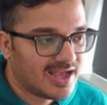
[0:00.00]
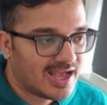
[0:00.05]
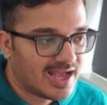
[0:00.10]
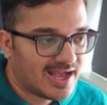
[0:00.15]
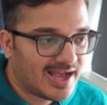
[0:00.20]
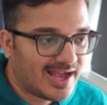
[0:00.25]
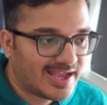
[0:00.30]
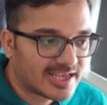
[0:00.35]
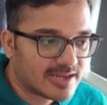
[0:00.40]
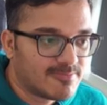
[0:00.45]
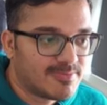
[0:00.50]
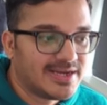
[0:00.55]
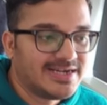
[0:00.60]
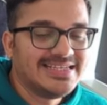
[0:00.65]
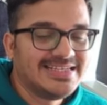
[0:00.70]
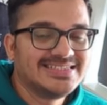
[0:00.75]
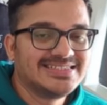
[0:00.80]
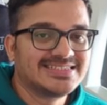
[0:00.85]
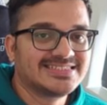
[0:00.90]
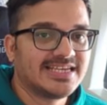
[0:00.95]
I can play
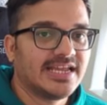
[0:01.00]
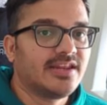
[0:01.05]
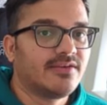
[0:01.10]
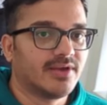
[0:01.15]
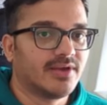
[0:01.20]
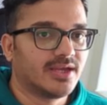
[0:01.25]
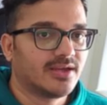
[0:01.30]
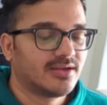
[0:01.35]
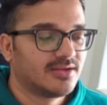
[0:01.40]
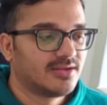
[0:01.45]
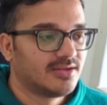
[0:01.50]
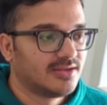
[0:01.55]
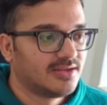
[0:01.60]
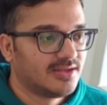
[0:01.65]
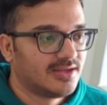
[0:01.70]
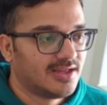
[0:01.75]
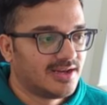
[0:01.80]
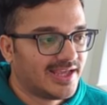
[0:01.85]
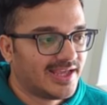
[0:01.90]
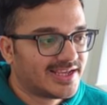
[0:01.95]
d6 anyway.
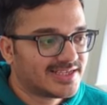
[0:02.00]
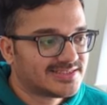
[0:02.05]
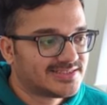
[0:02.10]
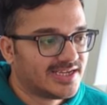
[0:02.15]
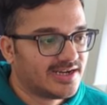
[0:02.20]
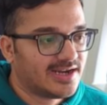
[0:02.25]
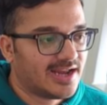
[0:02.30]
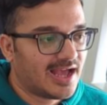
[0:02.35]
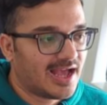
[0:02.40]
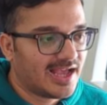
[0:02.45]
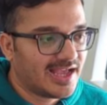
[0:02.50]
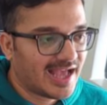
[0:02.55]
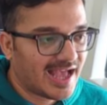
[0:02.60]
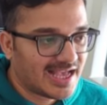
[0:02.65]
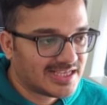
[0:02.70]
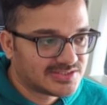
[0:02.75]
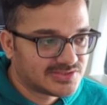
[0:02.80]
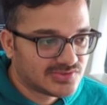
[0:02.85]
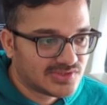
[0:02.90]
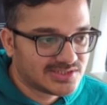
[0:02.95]
Like I said,
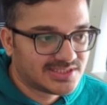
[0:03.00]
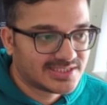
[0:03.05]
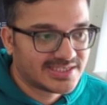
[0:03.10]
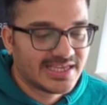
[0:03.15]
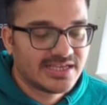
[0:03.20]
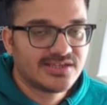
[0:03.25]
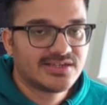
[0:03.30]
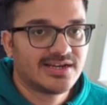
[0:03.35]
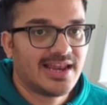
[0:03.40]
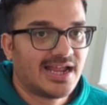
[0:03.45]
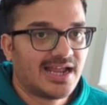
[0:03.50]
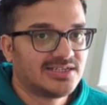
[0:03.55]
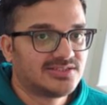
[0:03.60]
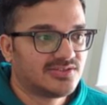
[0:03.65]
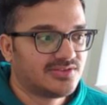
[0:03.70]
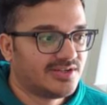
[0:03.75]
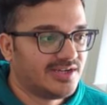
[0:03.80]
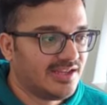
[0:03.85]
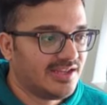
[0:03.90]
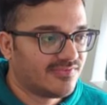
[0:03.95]
as soon as the king lands on
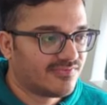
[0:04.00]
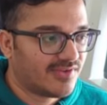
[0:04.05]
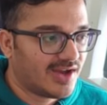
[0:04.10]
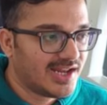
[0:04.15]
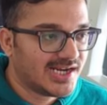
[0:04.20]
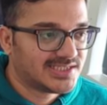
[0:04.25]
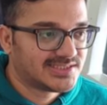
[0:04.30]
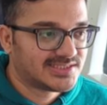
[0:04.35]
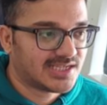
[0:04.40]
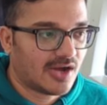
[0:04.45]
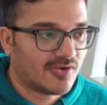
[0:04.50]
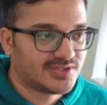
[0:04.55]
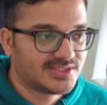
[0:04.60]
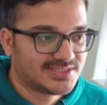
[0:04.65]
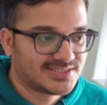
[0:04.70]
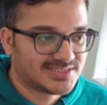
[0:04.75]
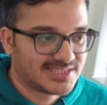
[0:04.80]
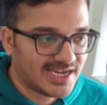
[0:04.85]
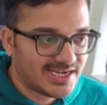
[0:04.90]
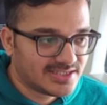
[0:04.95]
the d file, it's
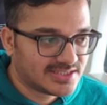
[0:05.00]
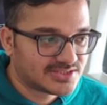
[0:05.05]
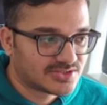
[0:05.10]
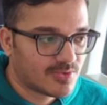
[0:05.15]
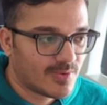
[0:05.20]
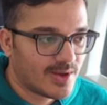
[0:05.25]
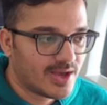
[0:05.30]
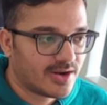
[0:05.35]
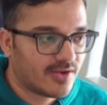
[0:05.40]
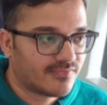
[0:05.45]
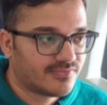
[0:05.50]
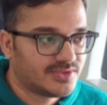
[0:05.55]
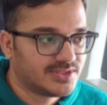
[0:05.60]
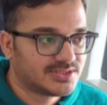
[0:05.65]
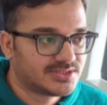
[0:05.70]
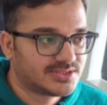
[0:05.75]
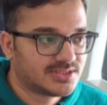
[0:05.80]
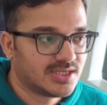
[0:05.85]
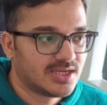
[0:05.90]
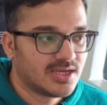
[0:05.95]
outside the square of
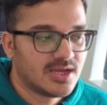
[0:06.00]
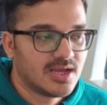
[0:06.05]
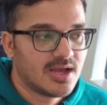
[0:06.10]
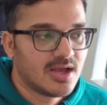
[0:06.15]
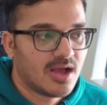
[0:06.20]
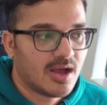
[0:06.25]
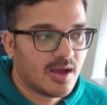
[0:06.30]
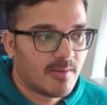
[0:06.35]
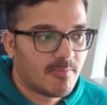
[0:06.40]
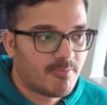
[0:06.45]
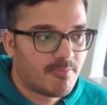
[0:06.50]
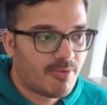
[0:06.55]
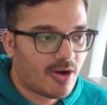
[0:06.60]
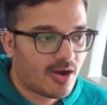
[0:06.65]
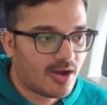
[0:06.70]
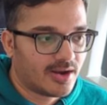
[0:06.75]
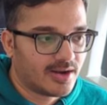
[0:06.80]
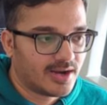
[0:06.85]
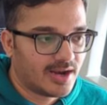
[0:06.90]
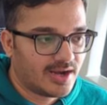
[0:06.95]
this
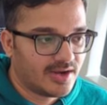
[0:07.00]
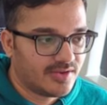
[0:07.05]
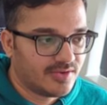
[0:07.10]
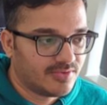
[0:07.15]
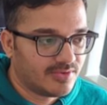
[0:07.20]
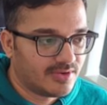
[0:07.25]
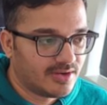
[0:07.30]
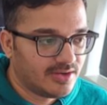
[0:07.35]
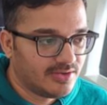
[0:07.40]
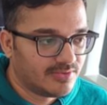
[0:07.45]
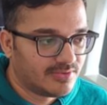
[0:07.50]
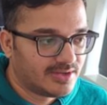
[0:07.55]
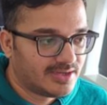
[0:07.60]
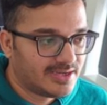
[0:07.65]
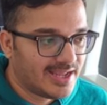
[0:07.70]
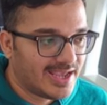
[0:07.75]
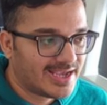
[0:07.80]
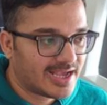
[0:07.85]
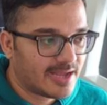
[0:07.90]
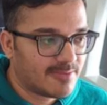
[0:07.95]
pawn, and you
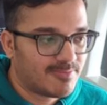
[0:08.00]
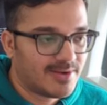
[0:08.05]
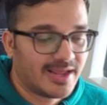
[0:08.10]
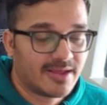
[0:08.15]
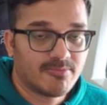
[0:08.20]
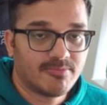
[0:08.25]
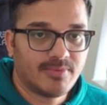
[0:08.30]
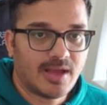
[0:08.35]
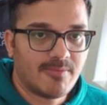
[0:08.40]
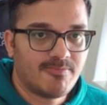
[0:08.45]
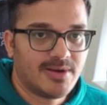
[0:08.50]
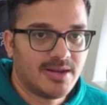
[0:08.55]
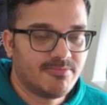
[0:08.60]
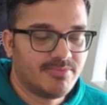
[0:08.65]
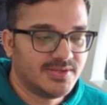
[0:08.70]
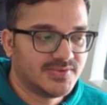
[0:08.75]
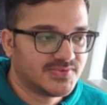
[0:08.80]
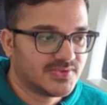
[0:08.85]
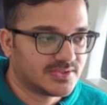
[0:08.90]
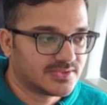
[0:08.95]
take, I play
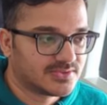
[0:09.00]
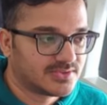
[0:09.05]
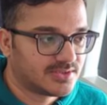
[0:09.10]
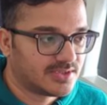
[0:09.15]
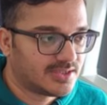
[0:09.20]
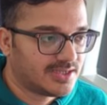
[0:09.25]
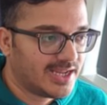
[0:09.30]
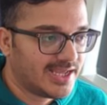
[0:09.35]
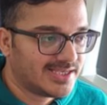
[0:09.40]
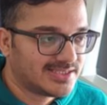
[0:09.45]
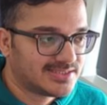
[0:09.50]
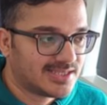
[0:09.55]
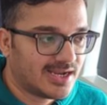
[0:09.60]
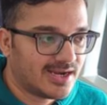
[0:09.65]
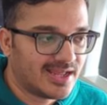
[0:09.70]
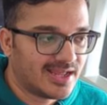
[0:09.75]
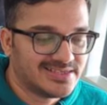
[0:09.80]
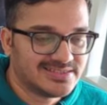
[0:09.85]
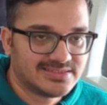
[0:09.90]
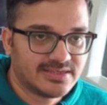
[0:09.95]
b6, takes, and
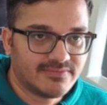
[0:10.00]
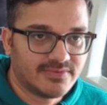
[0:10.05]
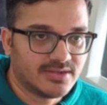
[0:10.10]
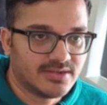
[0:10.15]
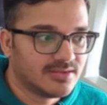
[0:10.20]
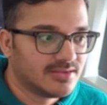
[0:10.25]
a7.